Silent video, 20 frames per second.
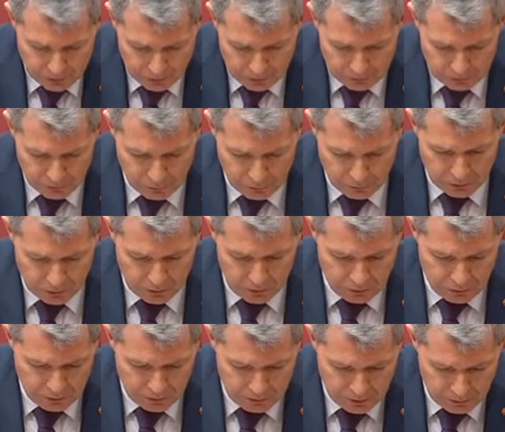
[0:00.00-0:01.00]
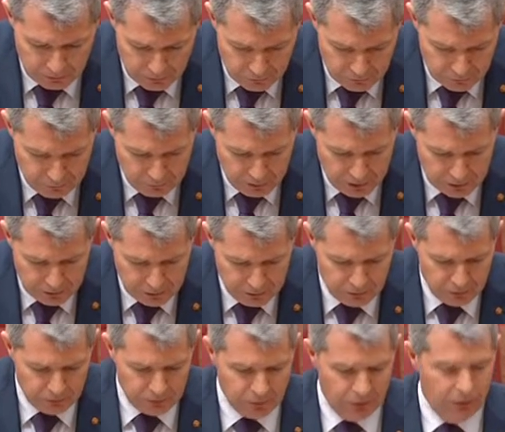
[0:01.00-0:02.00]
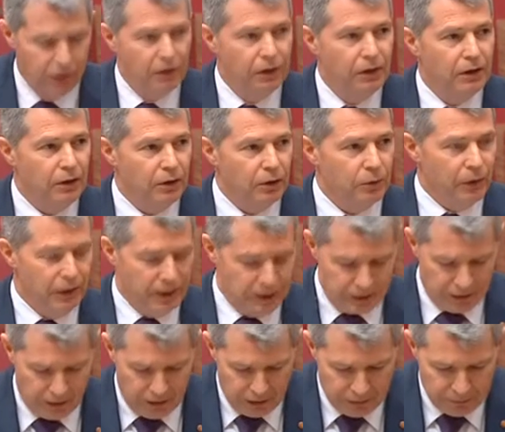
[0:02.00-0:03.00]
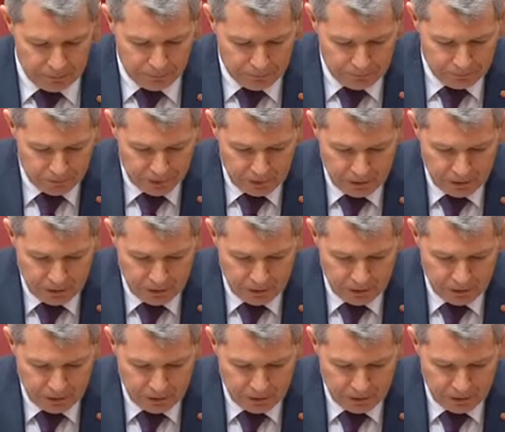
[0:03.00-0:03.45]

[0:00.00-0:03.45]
And I'm talking here about Mr Mark Hill OAM.